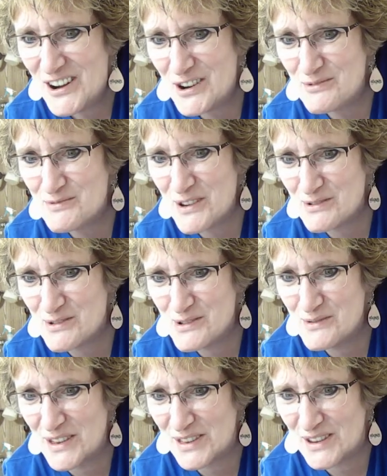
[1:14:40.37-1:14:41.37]
Hope your
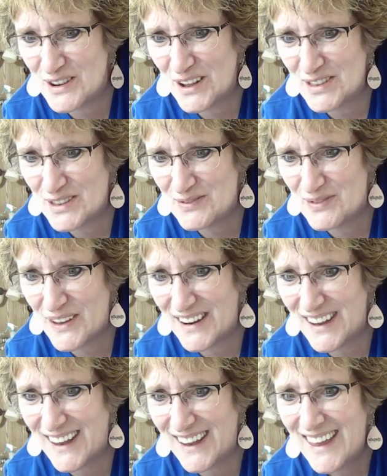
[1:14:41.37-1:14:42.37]
room is not
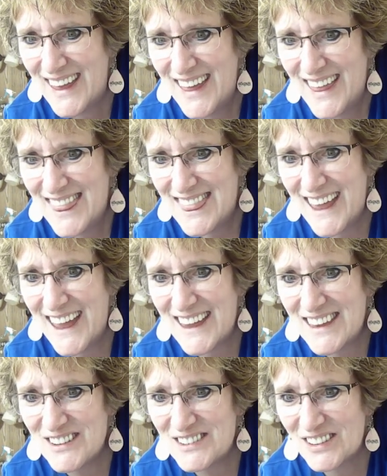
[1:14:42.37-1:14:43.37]
spinning.
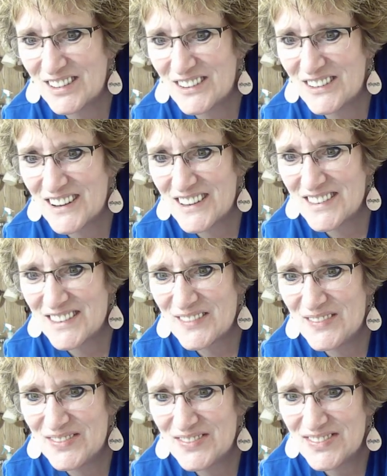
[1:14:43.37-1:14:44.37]
Thank you, Dolores.
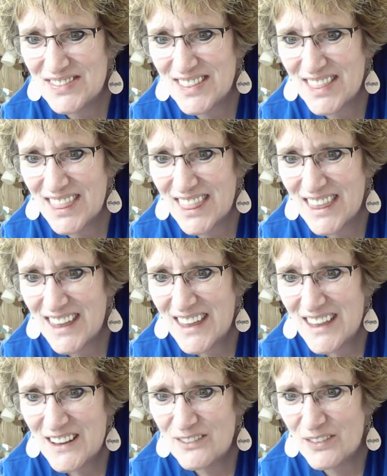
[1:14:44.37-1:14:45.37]
Mm-hmm.
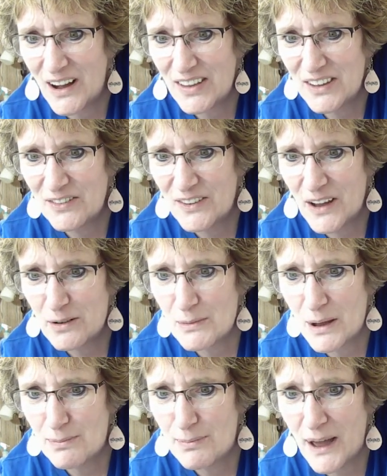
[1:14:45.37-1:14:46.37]
Finally found
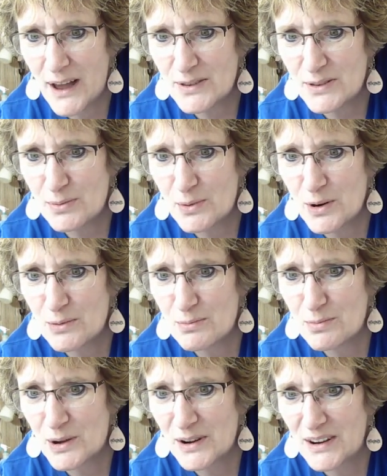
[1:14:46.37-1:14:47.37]
my password
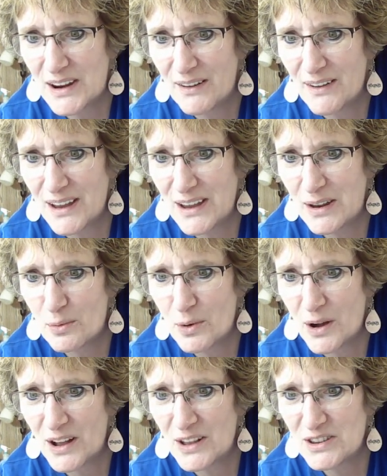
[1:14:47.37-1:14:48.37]
book. Now I can
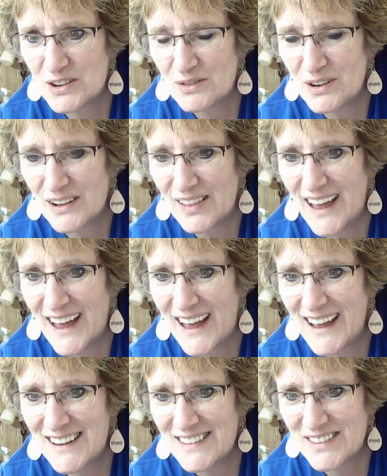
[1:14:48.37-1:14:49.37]
watch and
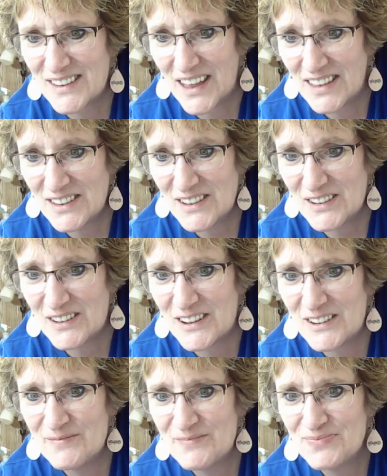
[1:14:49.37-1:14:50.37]
relax. So that's a
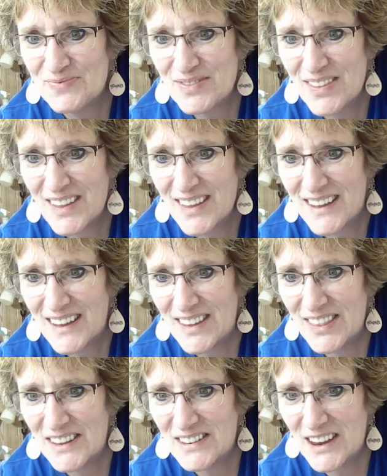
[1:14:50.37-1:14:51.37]
good.
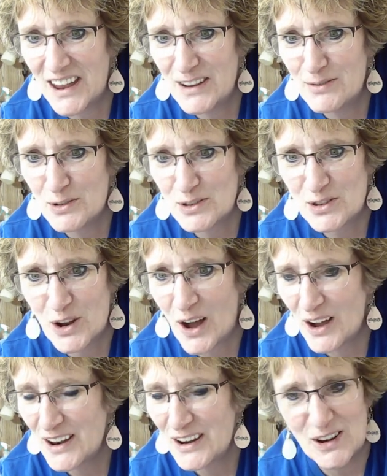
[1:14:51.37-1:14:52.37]
And then Dave was
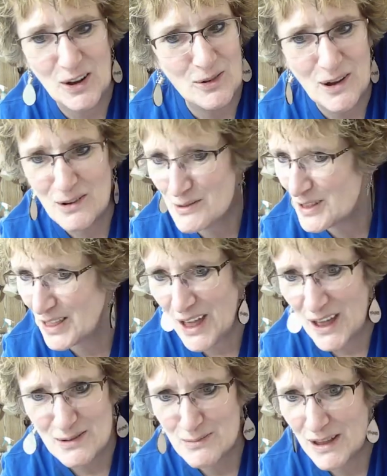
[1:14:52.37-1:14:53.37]
knocking. No one would
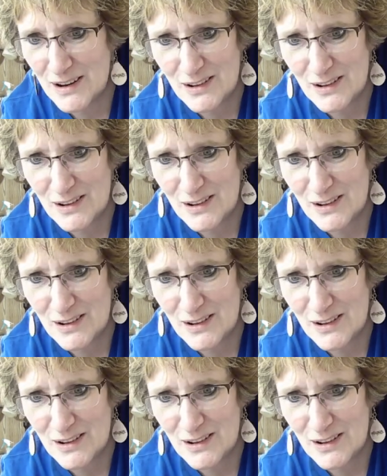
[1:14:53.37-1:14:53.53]
let him in.